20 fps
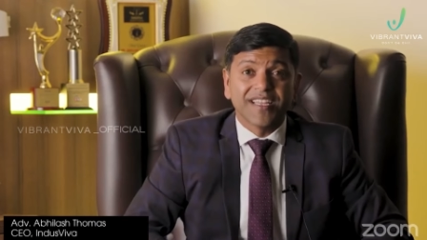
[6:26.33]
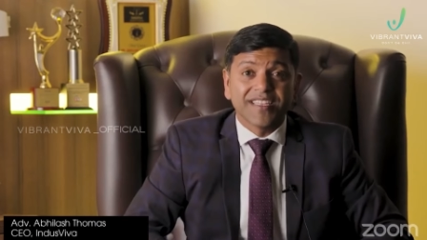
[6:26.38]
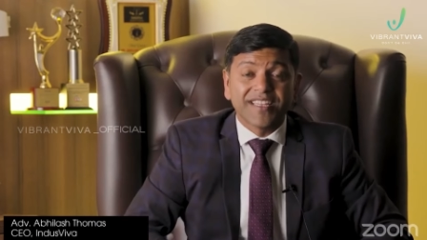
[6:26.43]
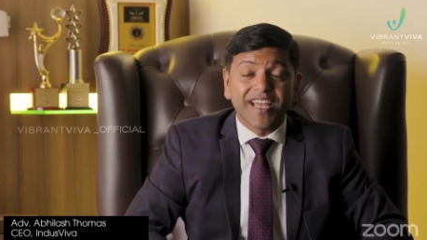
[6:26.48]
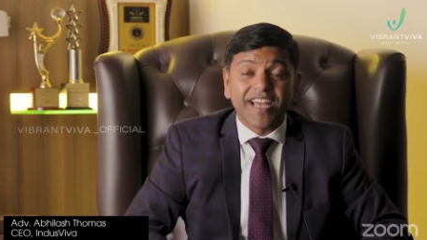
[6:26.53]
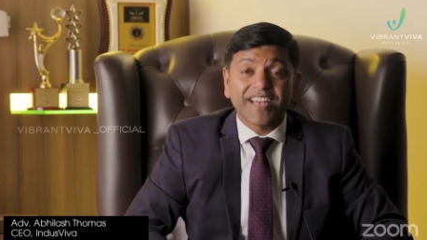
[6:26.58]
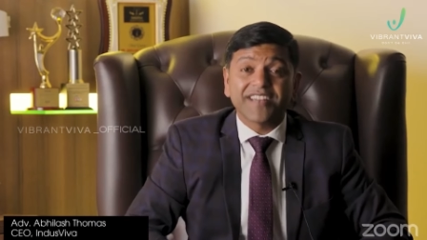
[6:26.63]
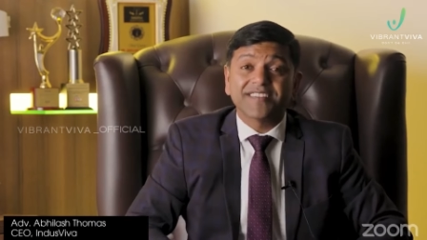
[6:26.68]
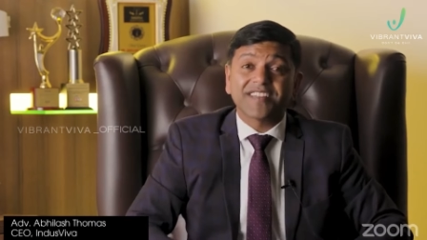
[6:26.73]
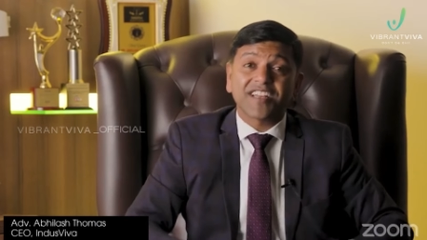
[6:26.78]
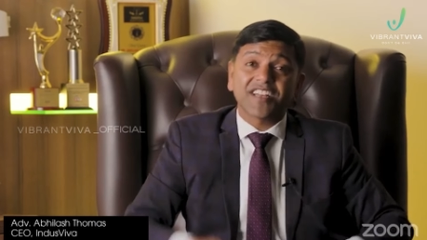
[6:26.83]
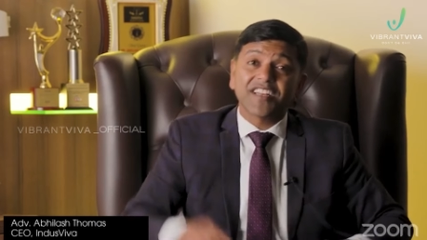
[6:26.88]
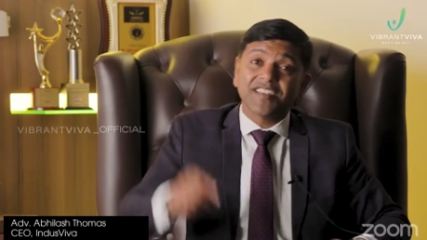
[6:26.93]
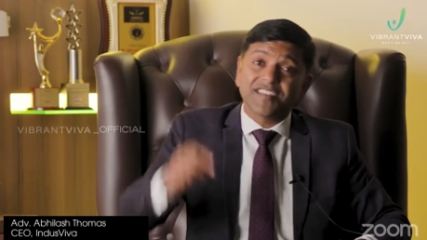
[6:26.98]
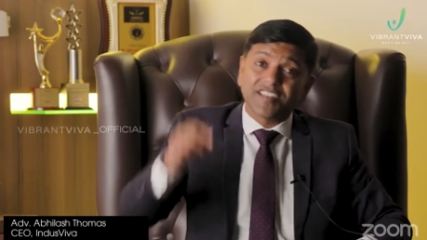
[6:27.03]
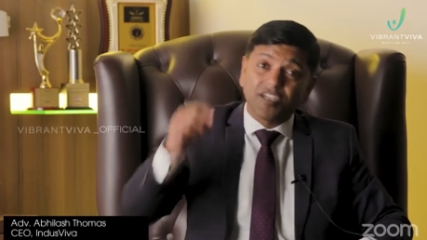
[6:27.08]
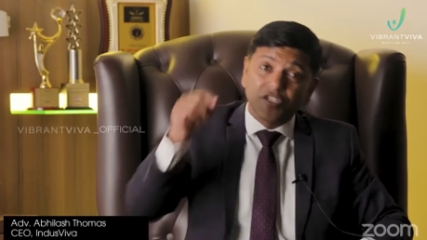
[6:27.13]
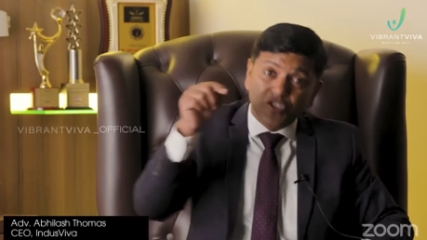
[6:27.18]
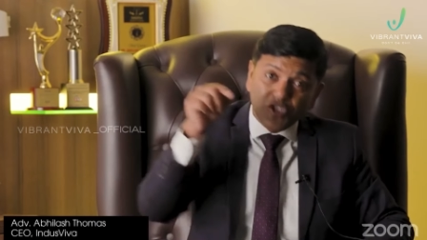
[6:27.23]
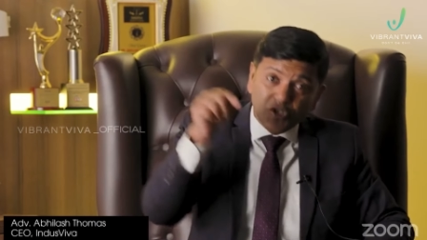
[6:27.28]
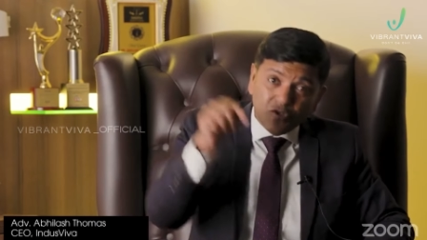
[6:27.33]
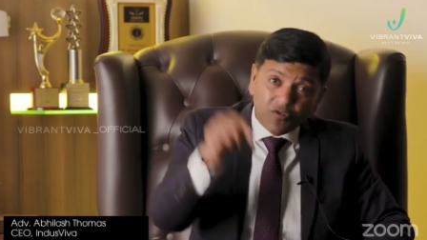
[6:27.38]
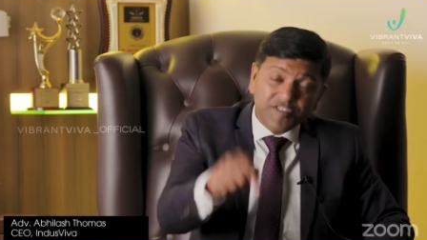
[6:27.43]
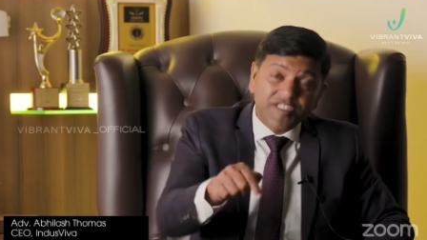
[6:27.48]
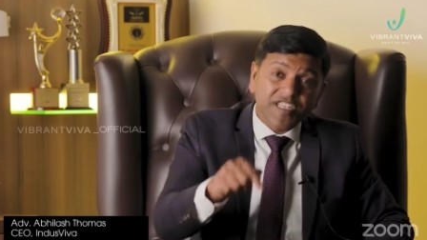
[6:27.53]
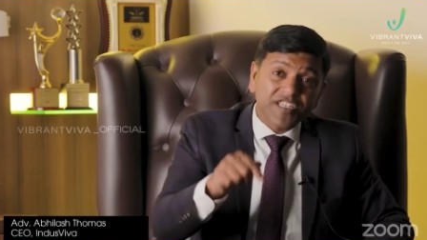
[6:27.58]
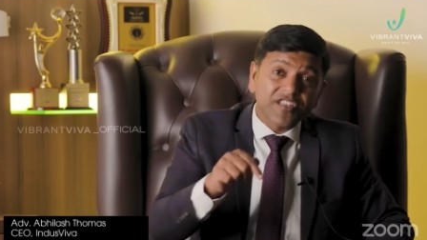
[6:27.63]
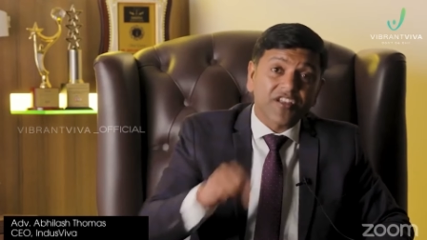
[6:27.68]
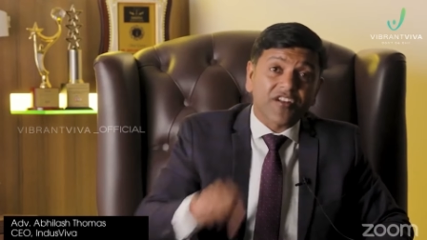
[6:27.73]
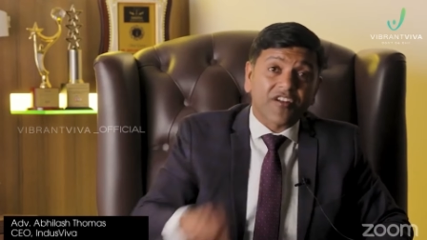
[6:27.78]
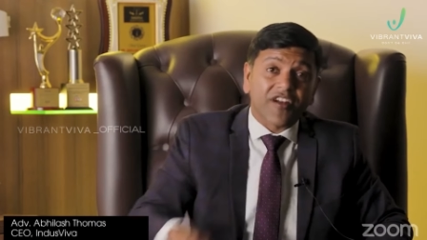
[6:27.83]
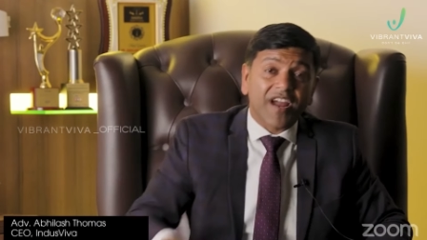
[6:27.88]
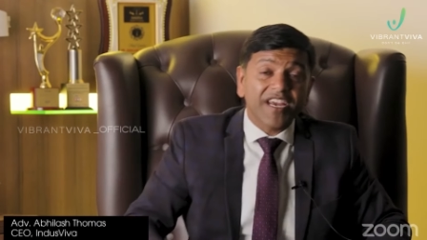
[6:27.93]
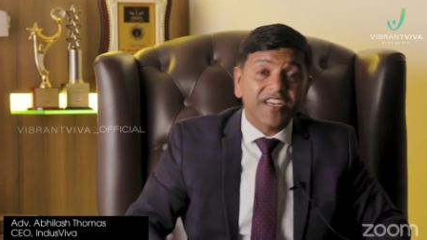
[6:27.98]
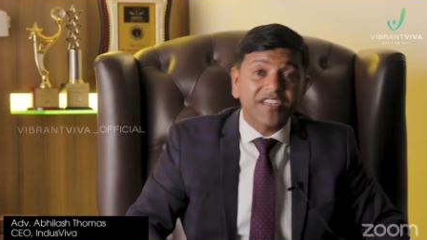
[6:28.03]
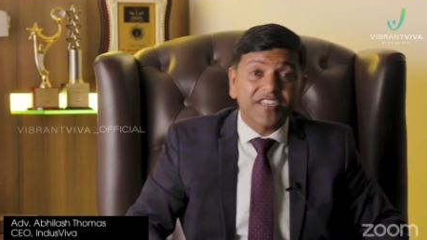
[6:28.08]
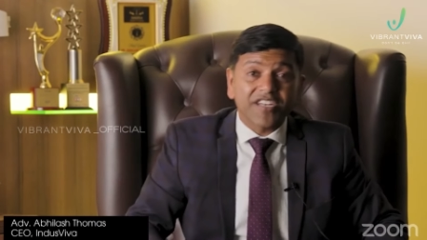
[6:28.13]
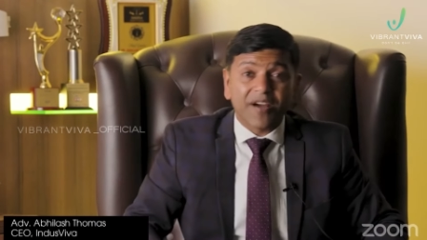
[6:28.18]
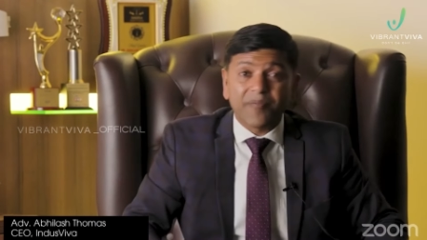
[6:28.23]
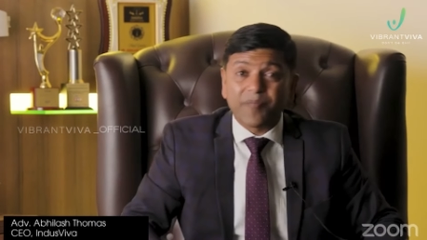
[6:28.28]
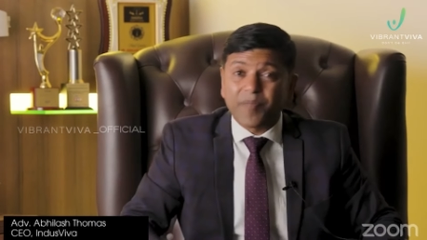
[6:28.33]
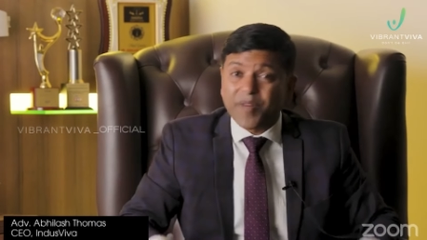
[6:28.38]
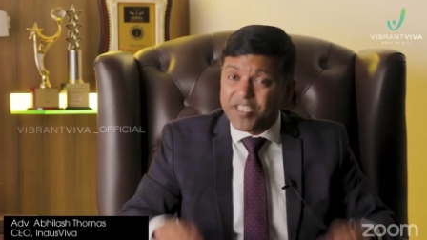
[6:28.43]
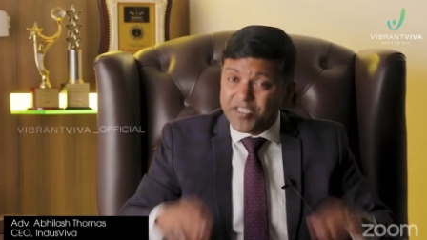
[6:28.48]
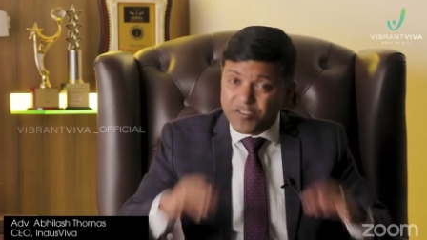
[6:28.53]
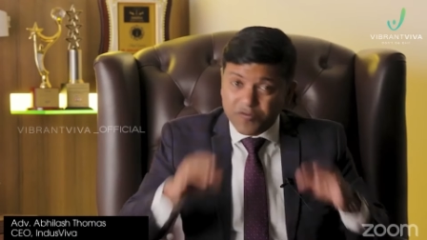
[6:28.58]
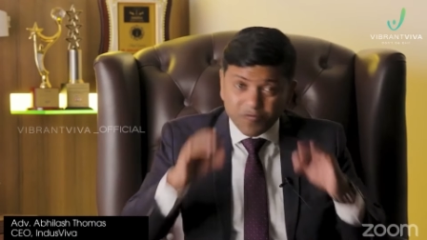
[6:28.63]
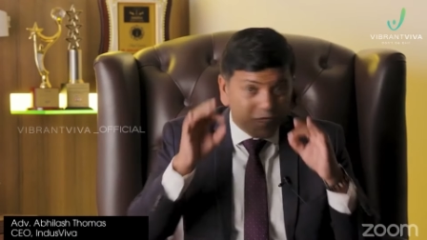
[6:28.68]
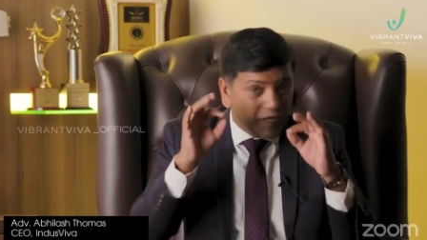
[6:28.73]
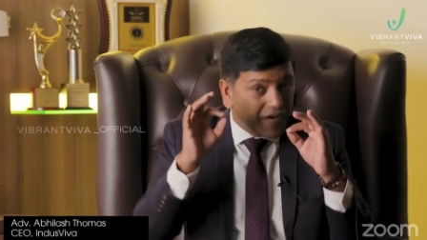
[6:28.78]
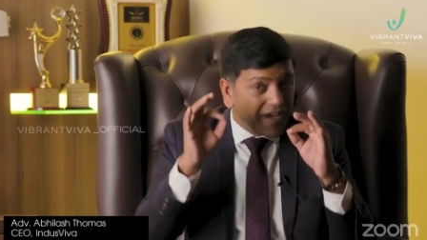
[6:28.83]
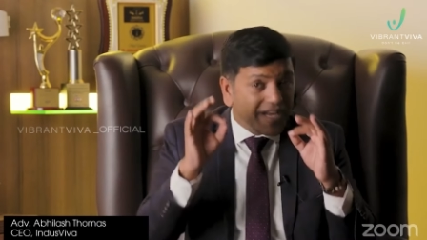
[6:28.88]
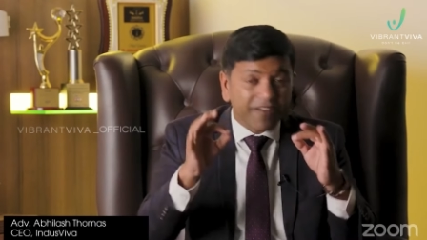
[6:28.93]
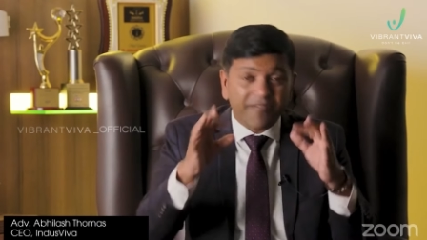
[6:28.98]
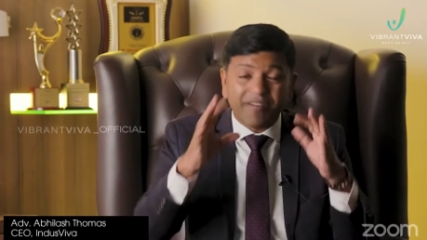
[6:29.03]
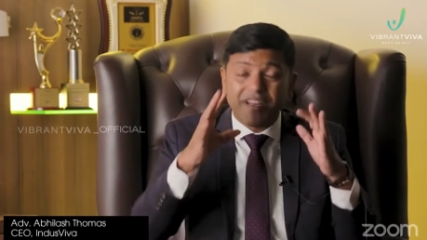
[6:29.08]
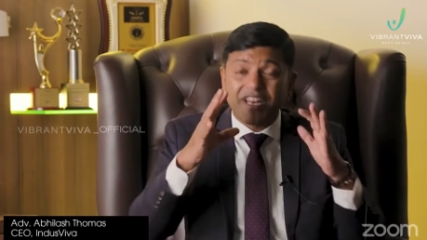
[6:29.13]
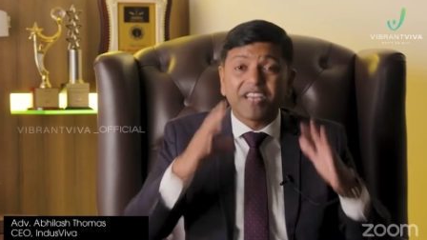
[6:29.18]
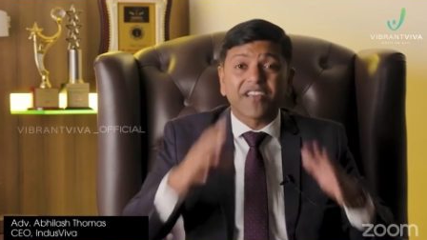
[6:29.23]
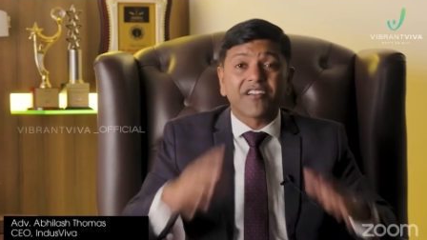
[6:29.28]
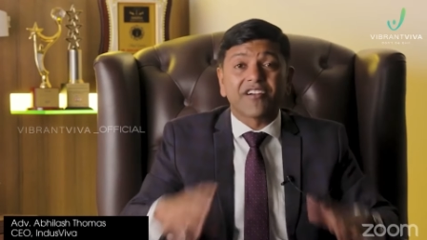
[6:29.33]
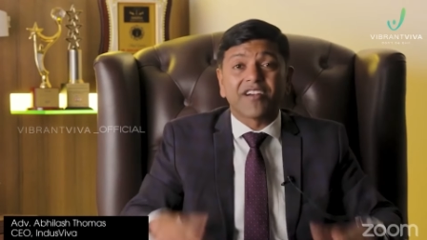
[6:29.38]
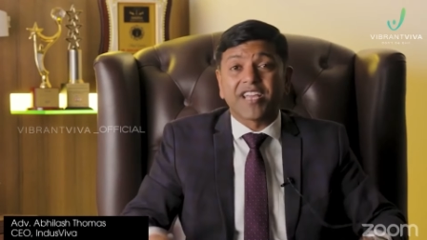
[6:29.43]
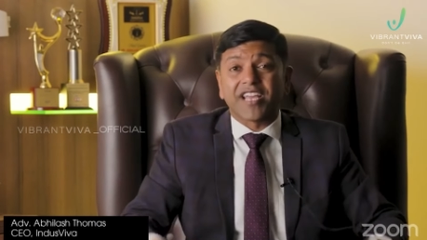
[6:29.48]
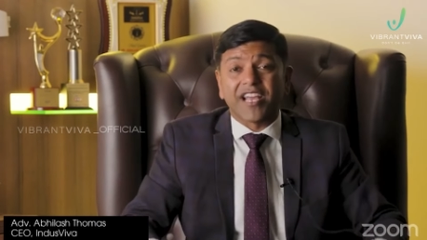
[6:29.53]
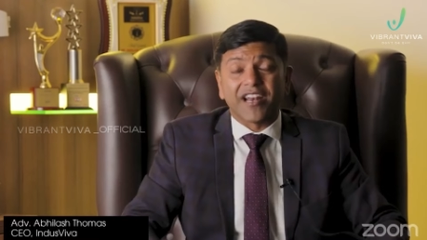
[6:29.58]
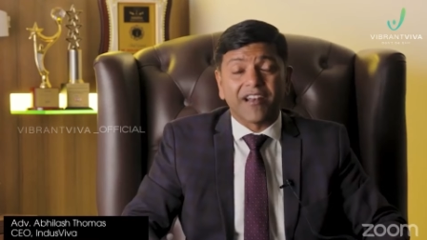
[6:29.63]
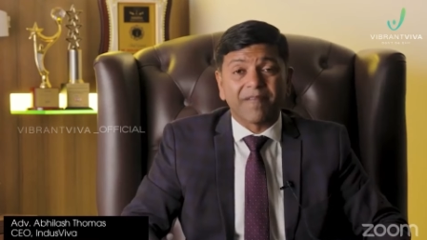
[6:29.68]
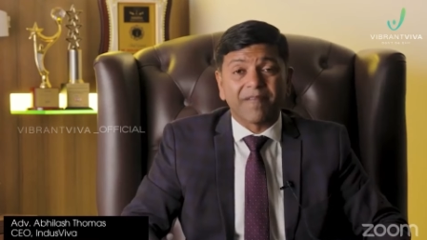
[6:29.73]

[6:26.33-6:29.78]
That is the reason choosing the right company is very, very critical.